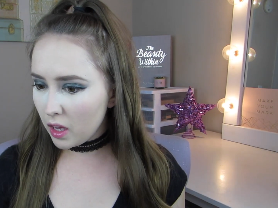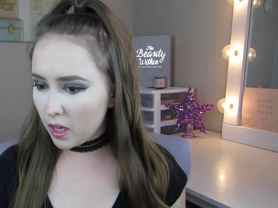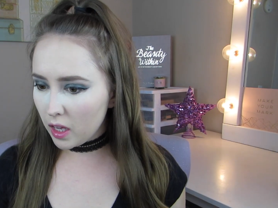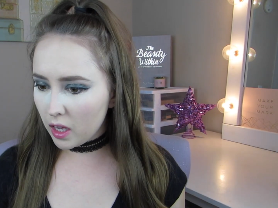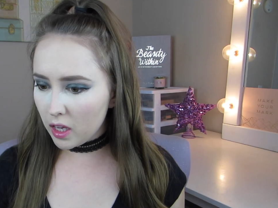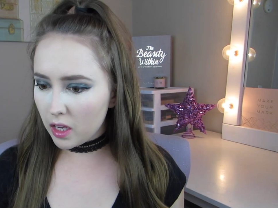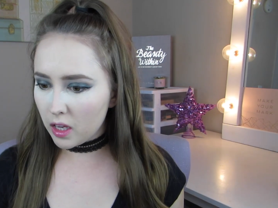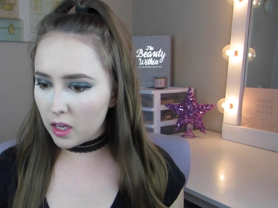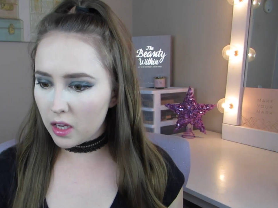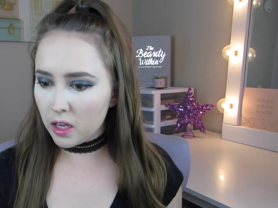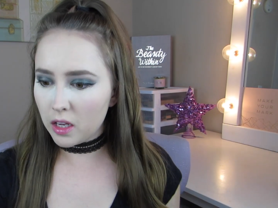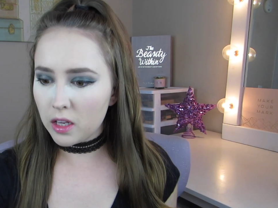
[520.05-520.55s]

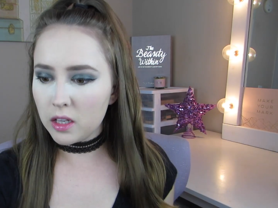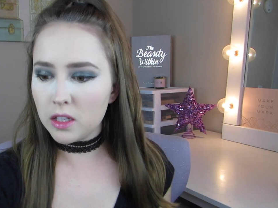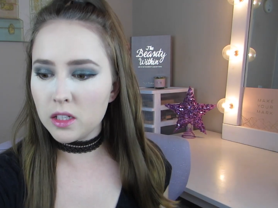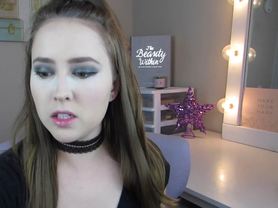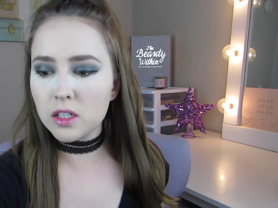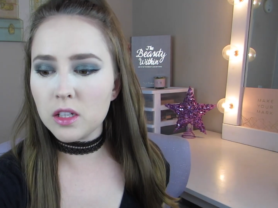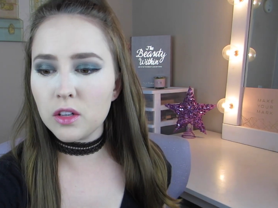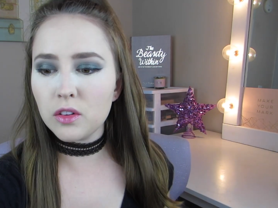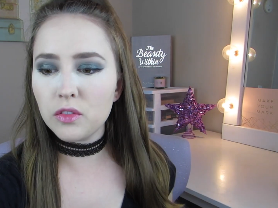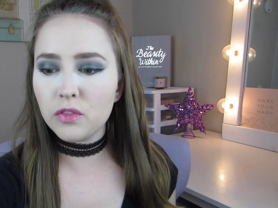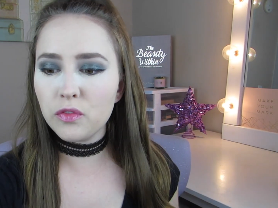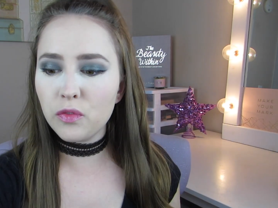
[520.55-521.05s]
And
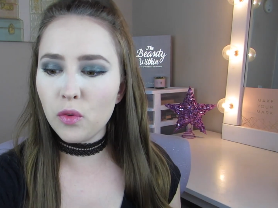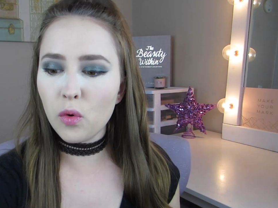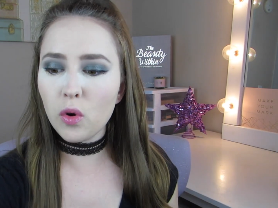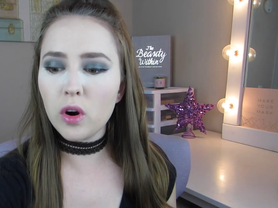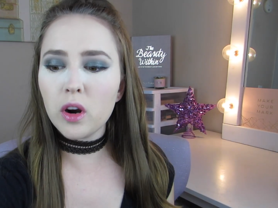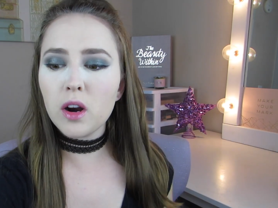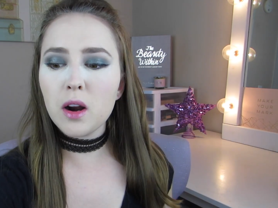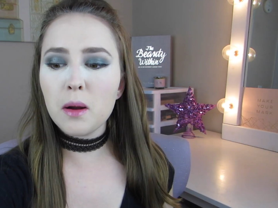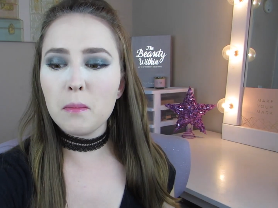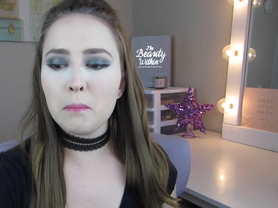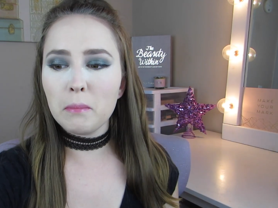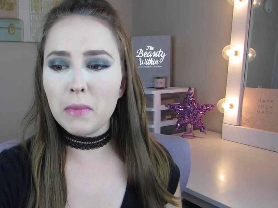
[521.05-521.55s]

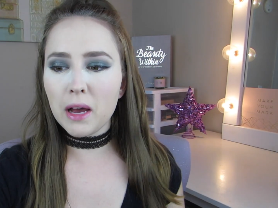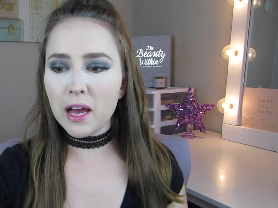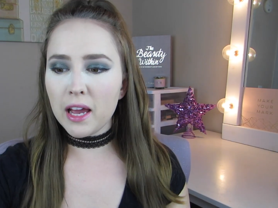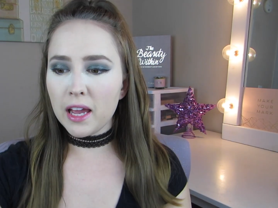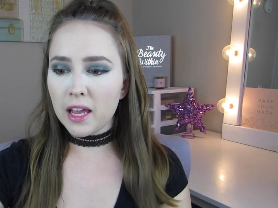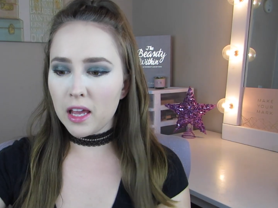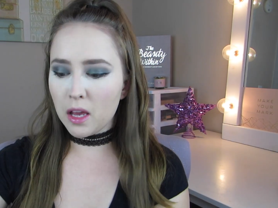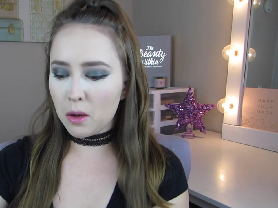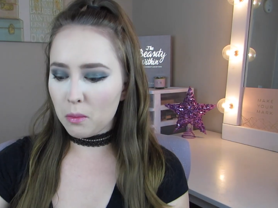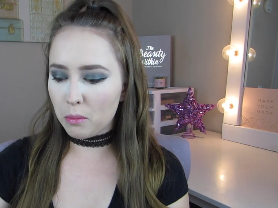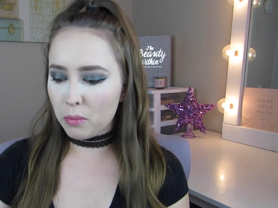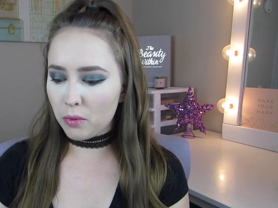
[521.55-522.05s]
for
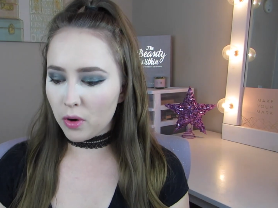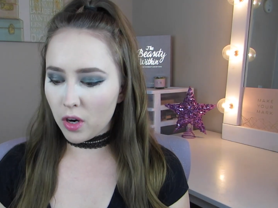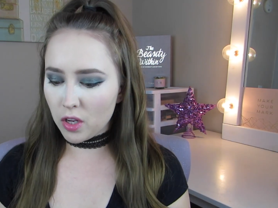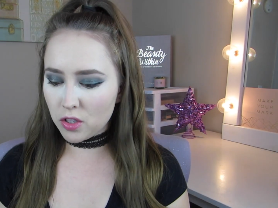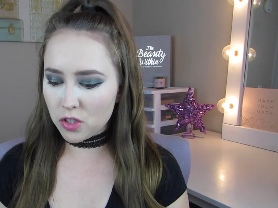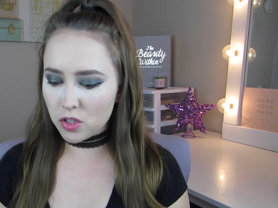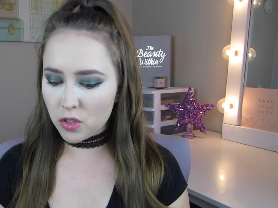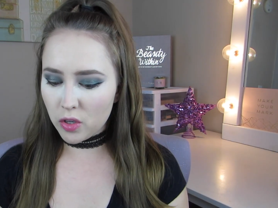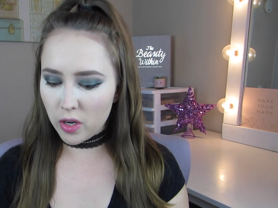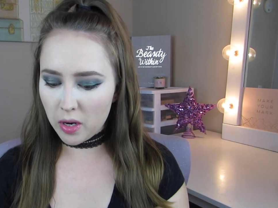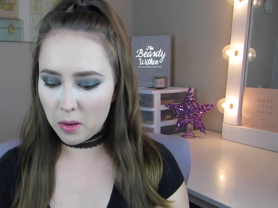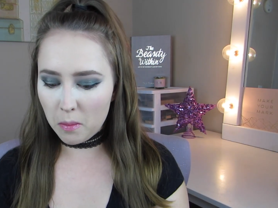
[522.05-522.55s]
my
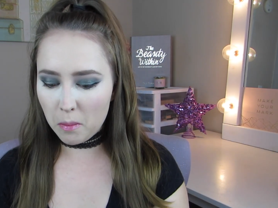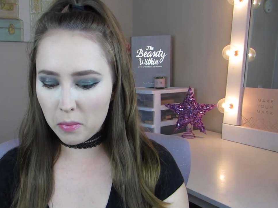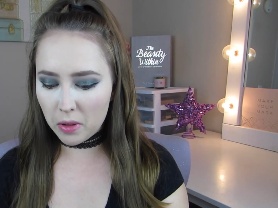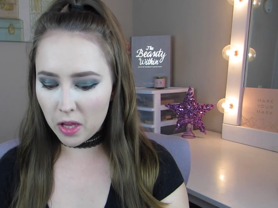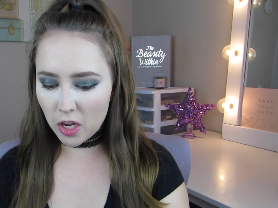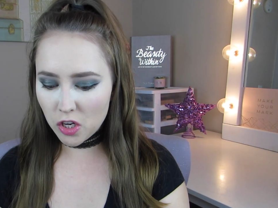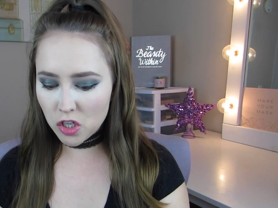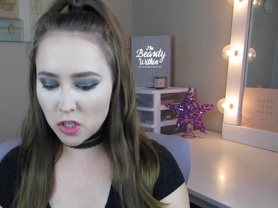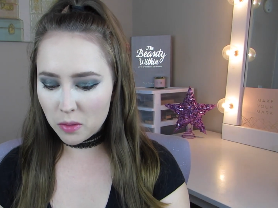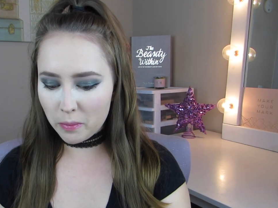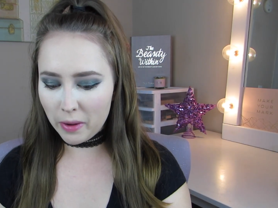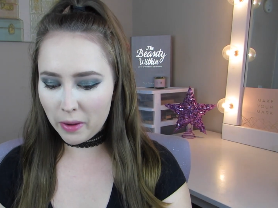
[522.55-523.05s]
bronzer and
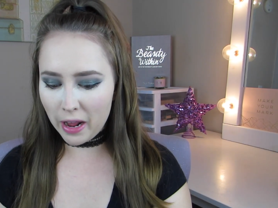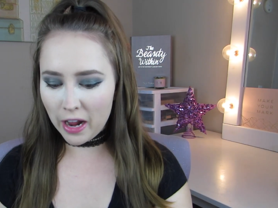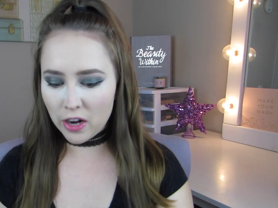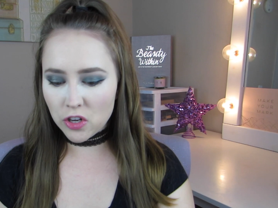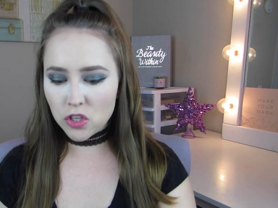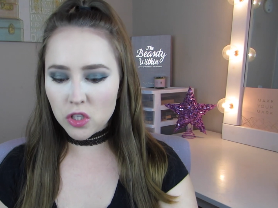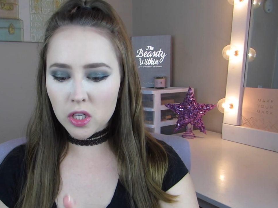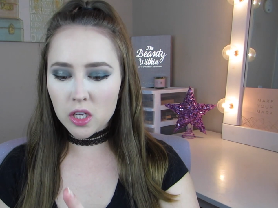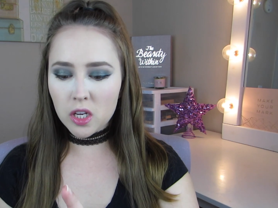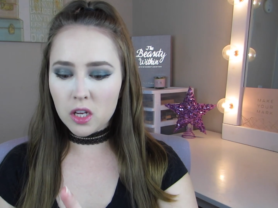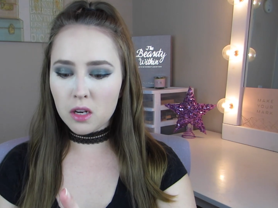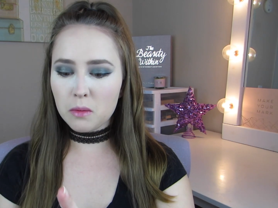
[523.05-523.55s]
blush, I'm
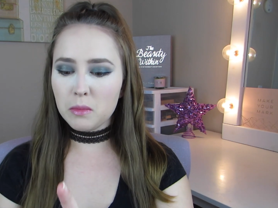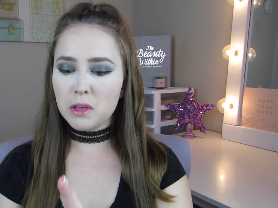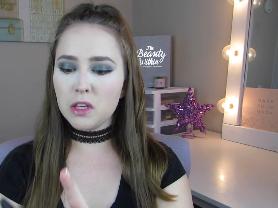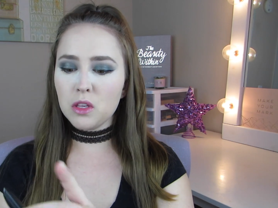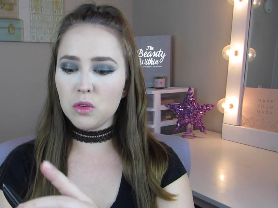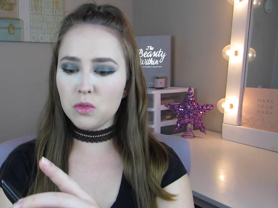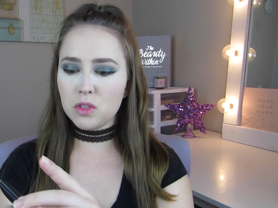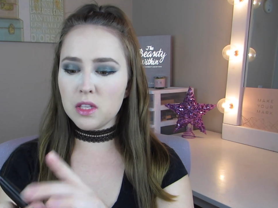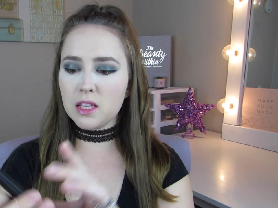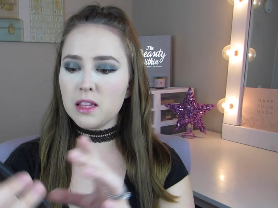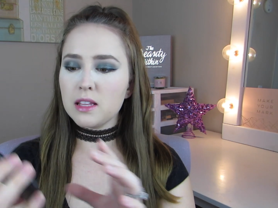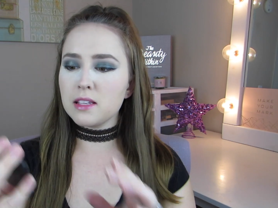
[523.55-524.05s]
actually going to be
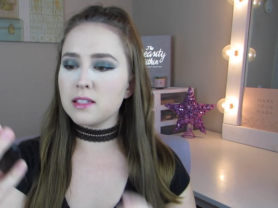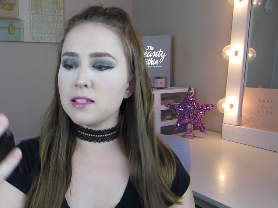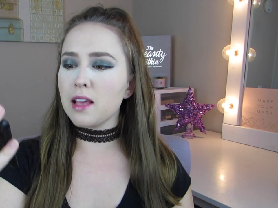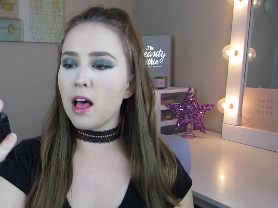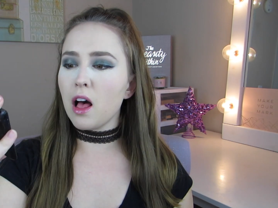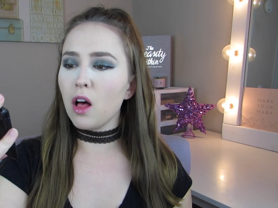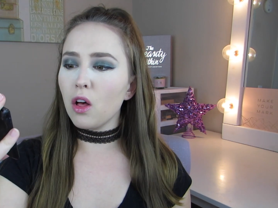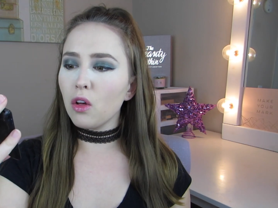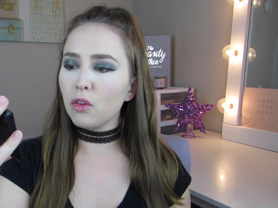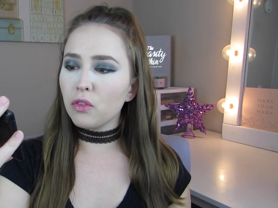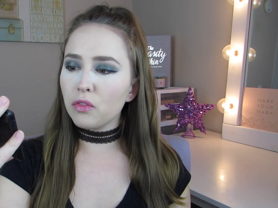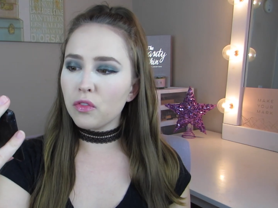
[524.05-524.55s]
using this
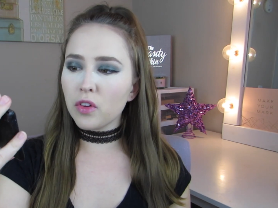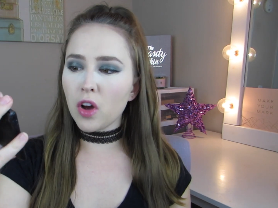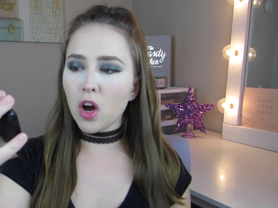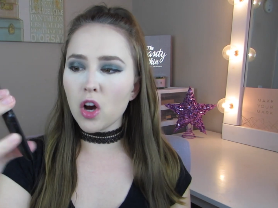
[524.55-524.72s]
e.l.f.